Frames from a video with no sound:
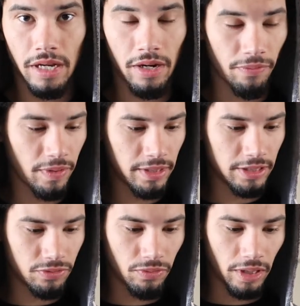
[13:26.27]
I don't think
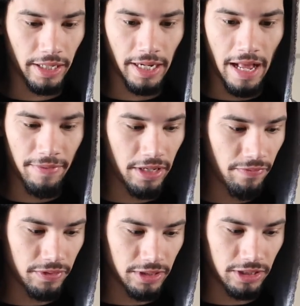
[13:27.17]
that's really gonna have a
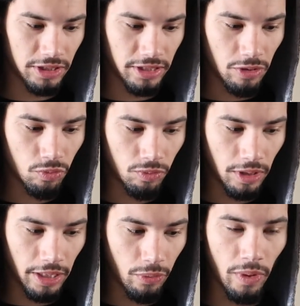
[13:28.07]
difference. That's just like
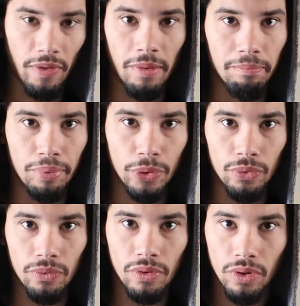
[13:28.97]
really where the
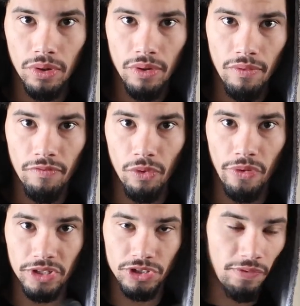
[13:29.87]
boot
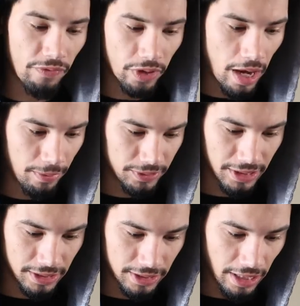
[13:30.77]
for the shifter cables
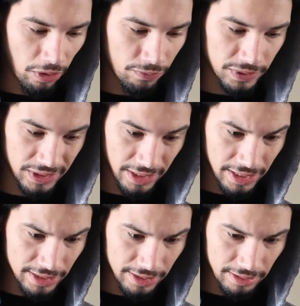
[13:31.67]
itself
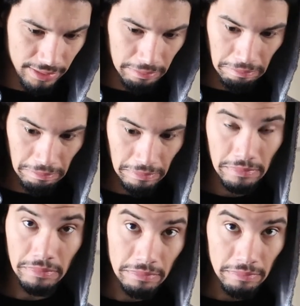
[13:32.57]
sits.
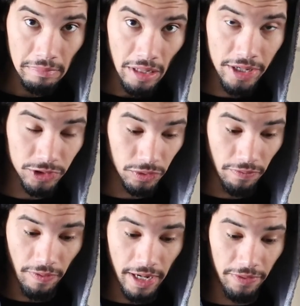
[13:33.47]
I guess we're
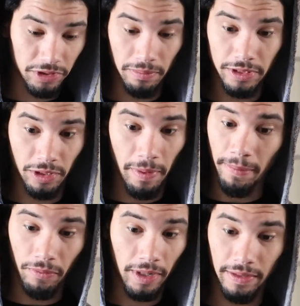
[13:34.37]
gonna find out. There's a bunch of
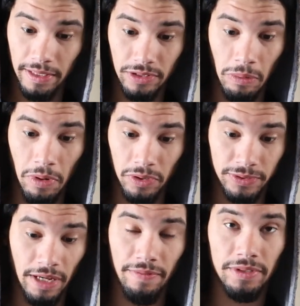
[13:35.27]
people running these on Mark
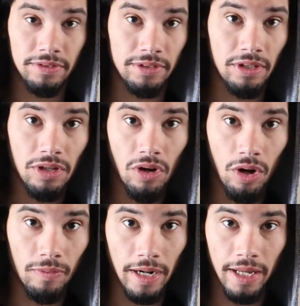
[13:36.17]
7s
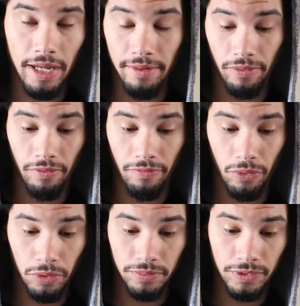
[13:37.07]
already on the
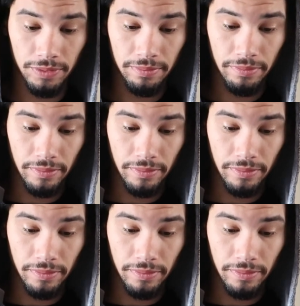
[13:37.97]
forums.